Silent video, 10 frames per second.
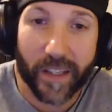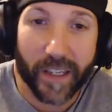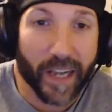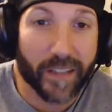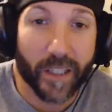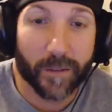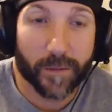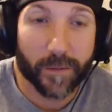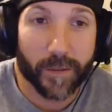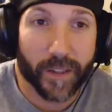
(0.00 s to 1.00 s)
Like I love
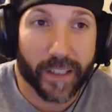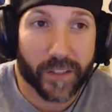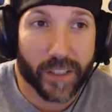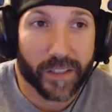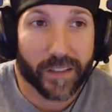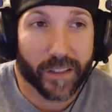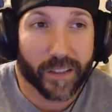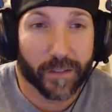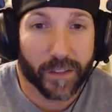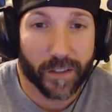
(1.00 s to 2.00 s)
just the
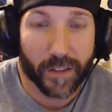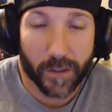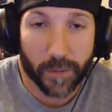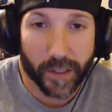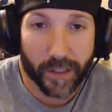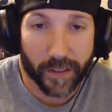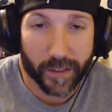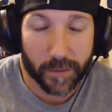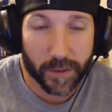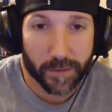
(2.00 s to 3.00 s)
covers alone, man, are
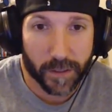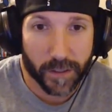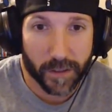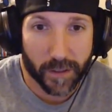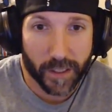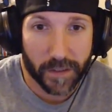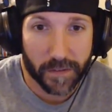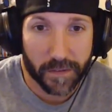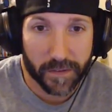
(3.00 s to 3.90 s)
like really fucking great.